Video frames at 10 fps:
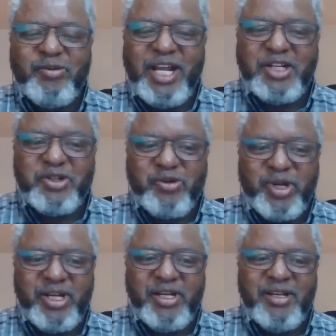
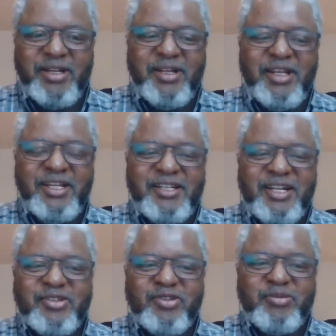luxury, in
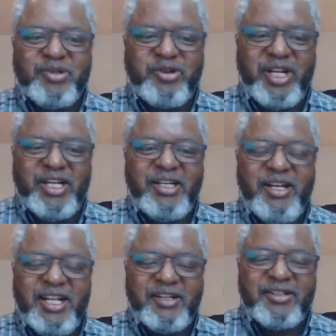terms of trade
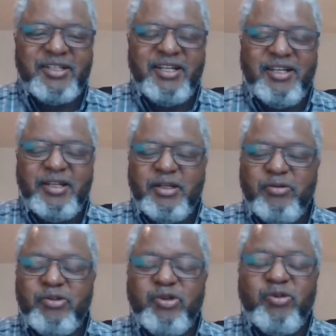links,
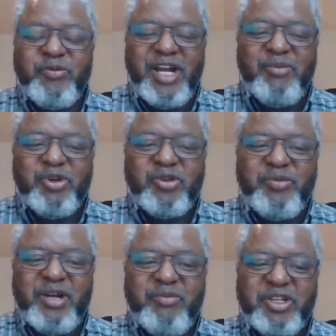you will be able to
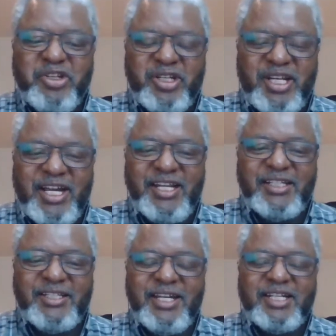find
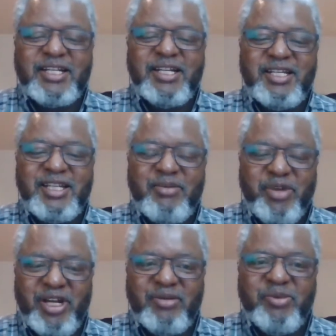merchandise that is
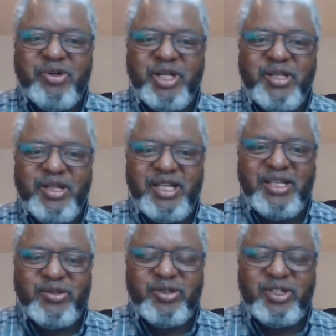available
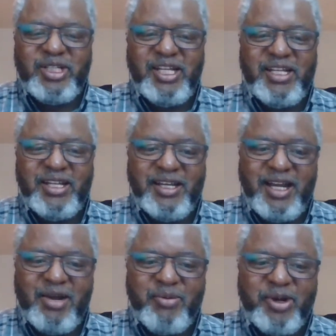in
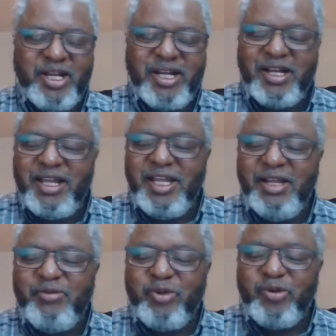Africa
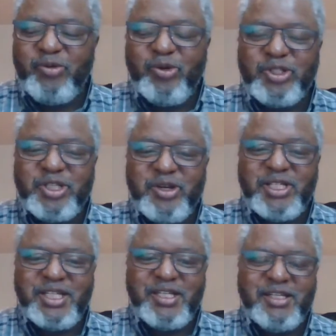from those 3
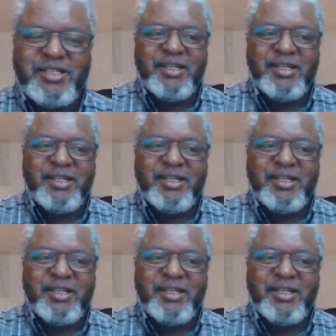cities,